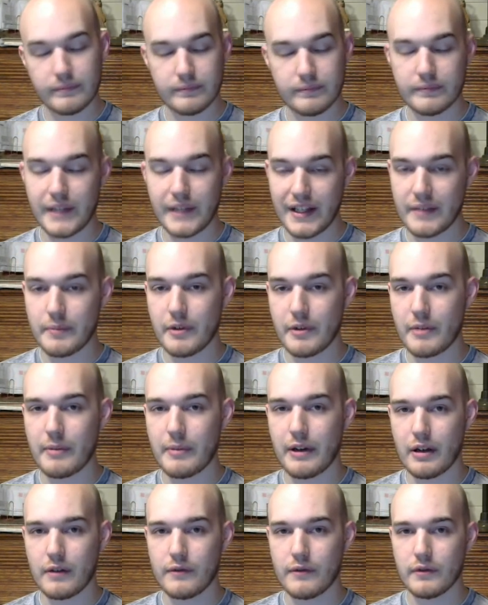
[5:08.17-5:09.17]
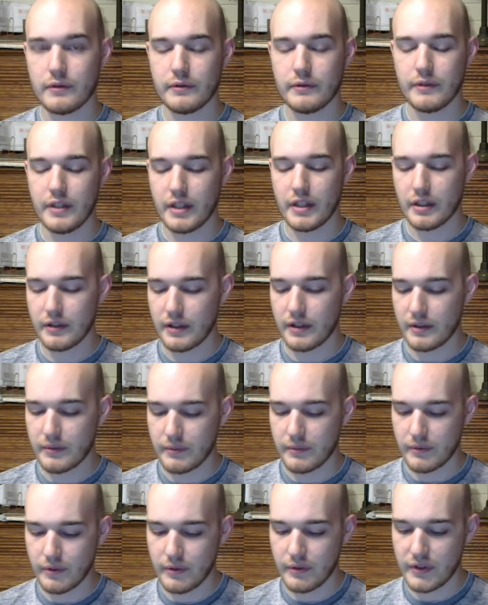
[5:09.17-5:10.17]
That's pretty powerful.
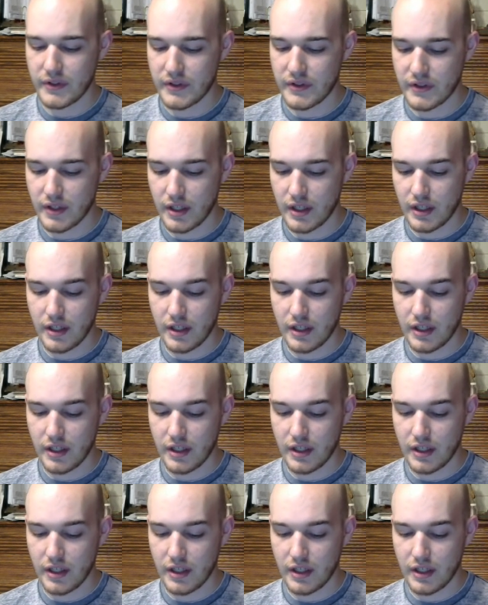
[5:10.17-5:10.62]
It's